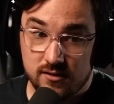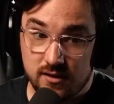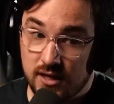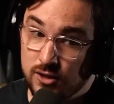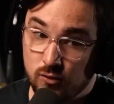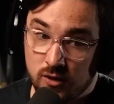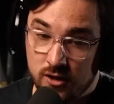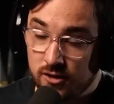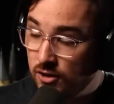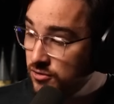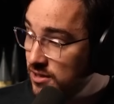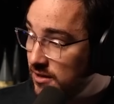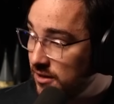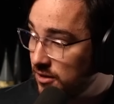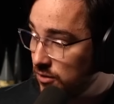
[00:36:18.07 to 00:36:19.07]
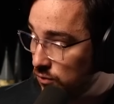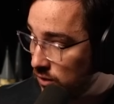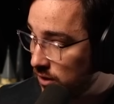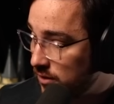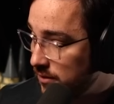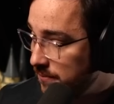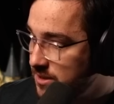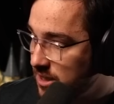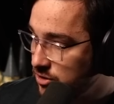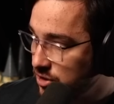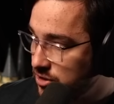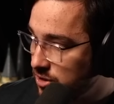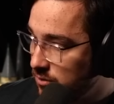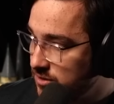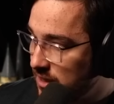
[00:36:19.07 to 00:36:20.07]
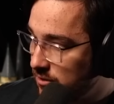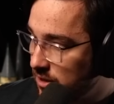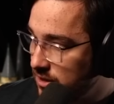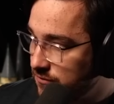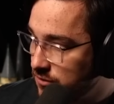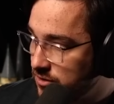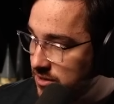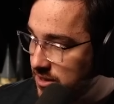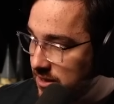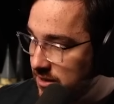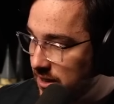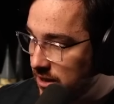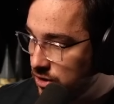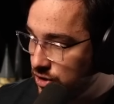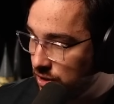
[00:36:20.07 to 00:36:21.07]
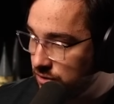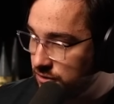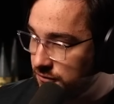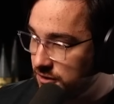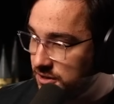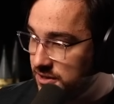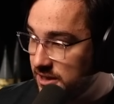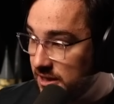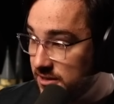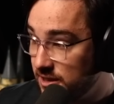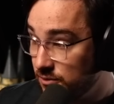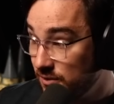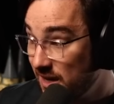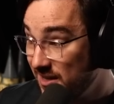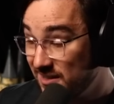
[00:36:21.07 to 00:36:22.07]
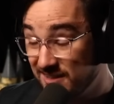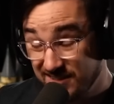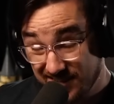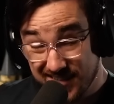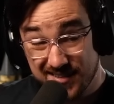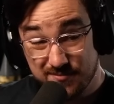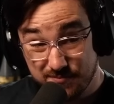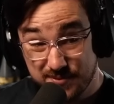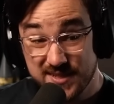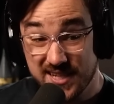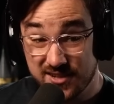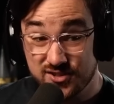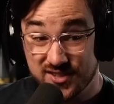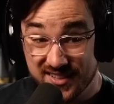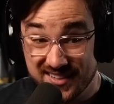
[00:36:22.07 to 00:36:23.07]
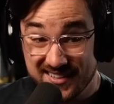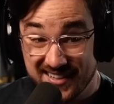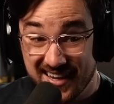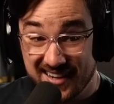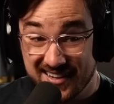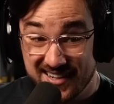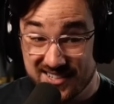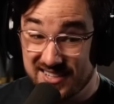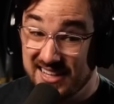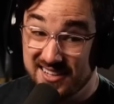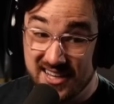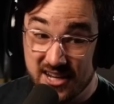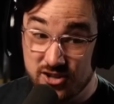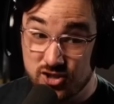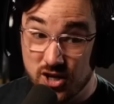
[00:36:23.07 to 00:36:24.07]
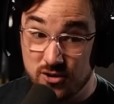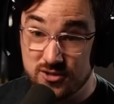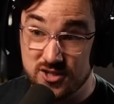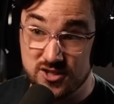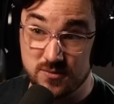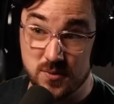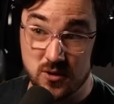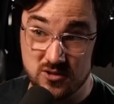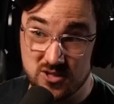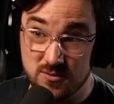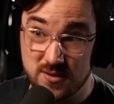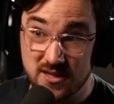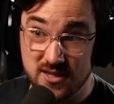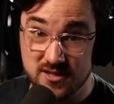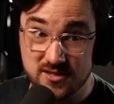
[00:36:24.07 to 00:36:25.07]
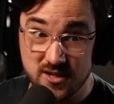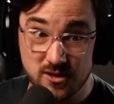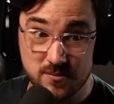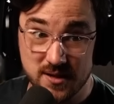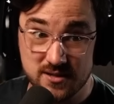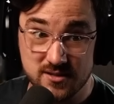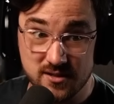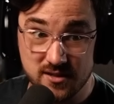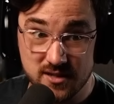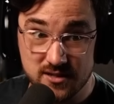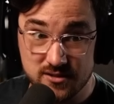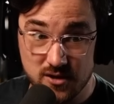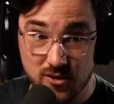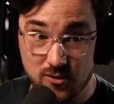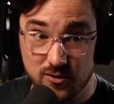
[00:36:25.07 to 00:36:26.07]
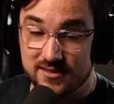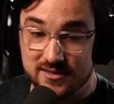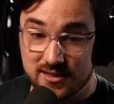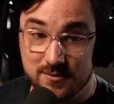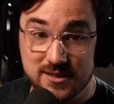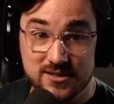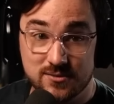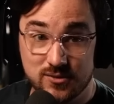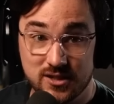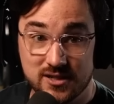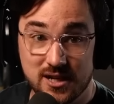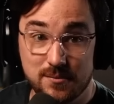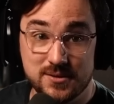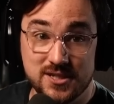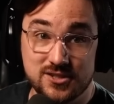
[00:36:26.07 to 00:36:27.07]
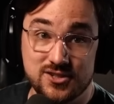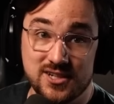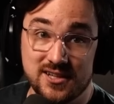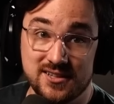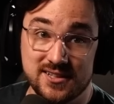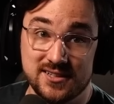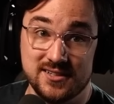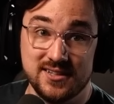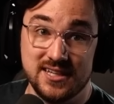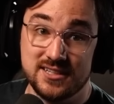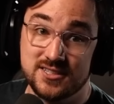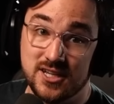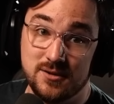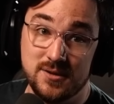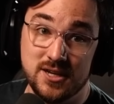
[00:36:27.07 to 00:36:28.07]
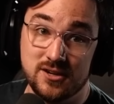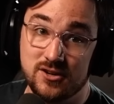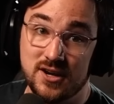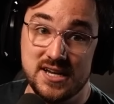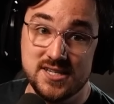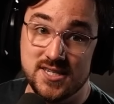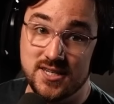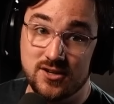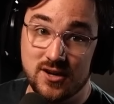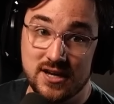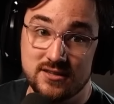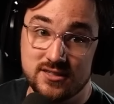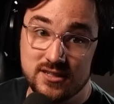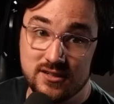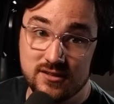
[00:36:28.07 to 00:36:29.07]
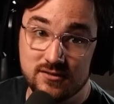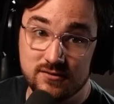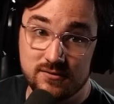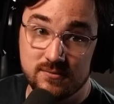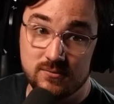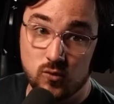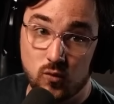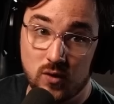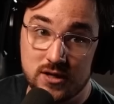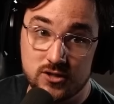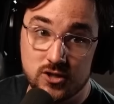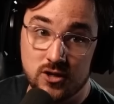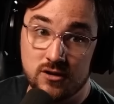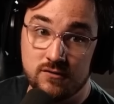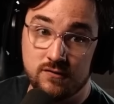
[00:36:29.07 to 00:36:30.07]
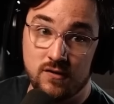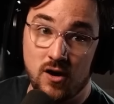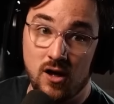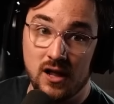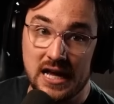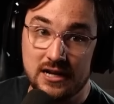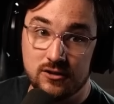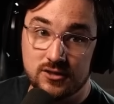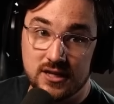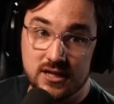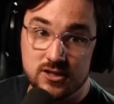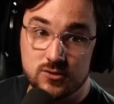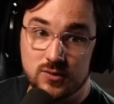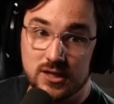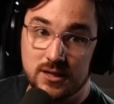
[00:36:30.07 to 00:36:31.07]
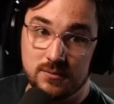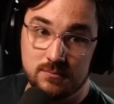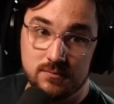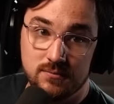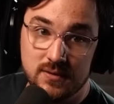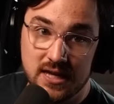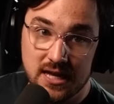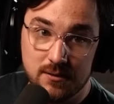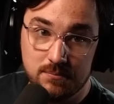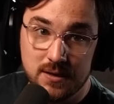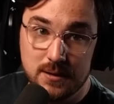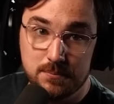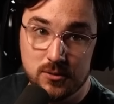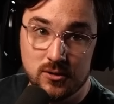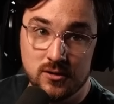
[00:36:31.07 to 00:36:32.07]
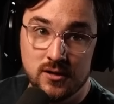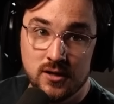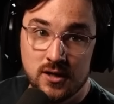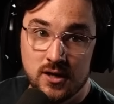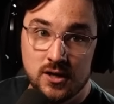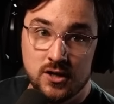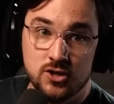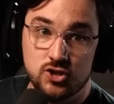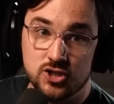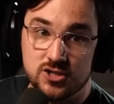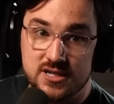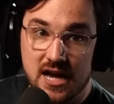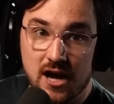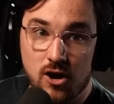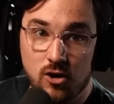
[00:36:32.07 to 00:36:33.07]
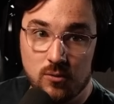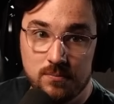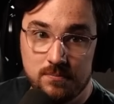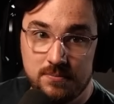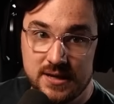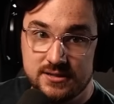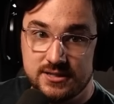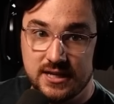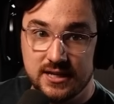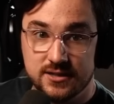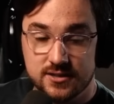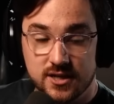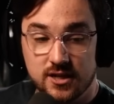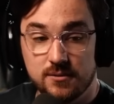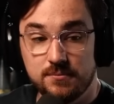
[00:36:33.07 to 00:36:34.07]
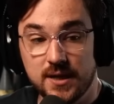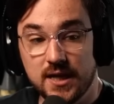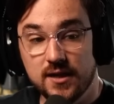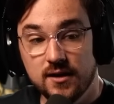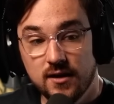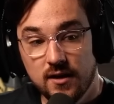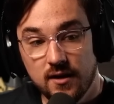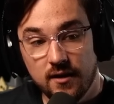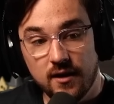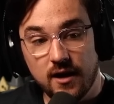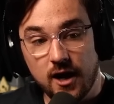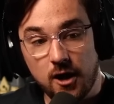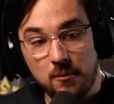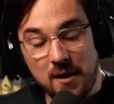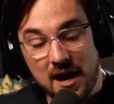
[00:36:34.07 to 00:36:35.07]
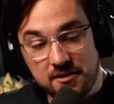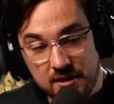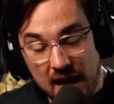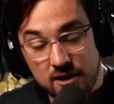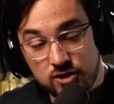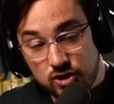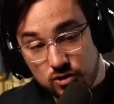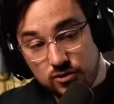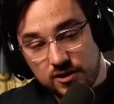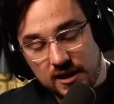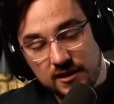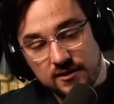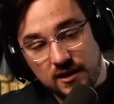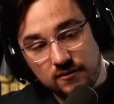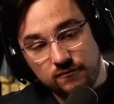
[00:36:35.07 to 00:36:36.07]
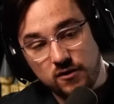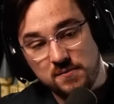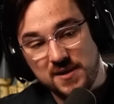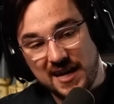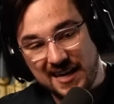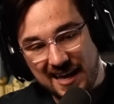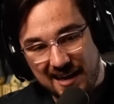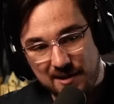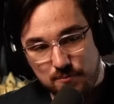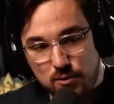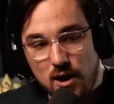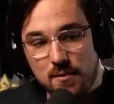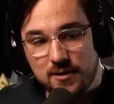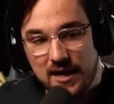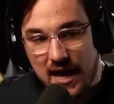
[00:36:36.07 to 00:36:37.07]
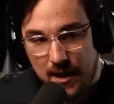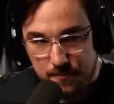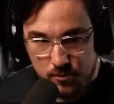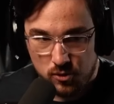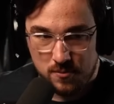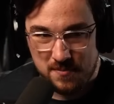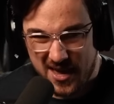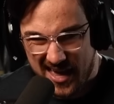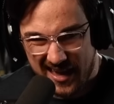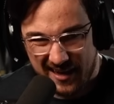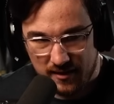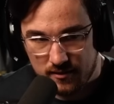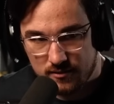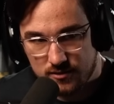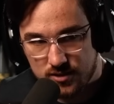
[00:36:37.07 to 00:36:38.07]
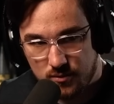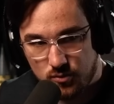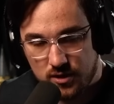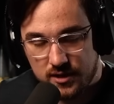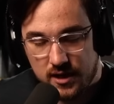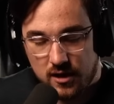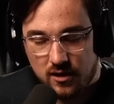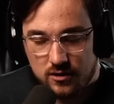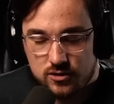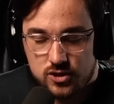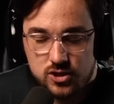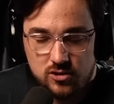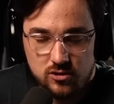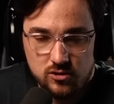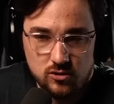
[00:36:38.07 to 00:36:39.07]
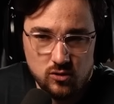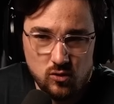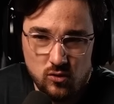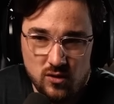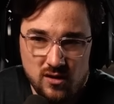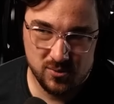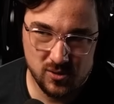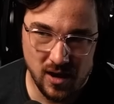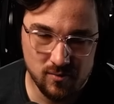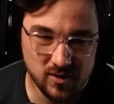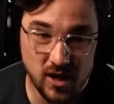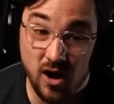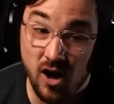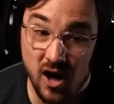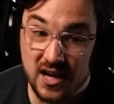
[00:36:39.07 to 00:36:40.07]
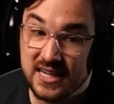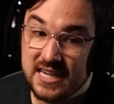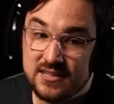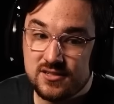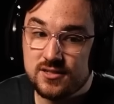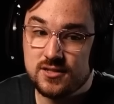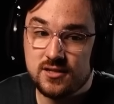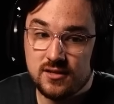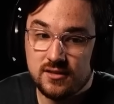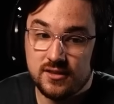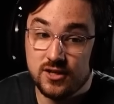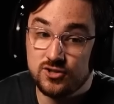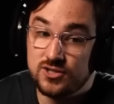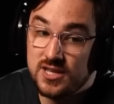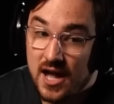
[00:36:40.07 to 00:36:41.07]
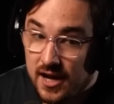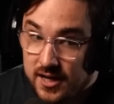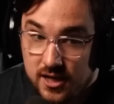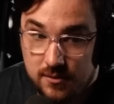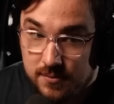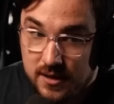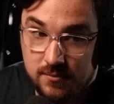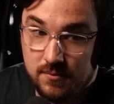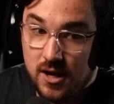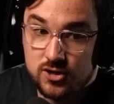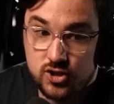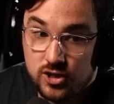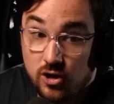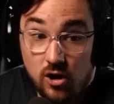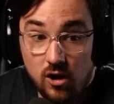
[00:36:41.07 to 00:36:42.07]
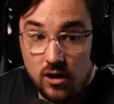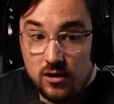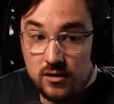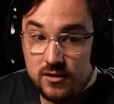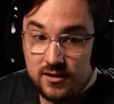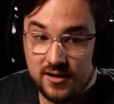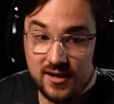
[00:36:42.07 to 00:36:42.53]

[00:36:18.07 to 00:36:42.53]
Either one of those I think could work. Potentially Star Wars Outlaws versus Indiana Jones versus AC Red. Potentially, yeah. Because Indiana Jones is supposed to be this year, basically. So it's going to be some real competition, I think. It's going to be a crazy, crazy winter and fall. I don't think it's really hit people just how busy it's going to be. I do think that from like probably April, May, somewhere in there, to probably August, there's not going to be much at all.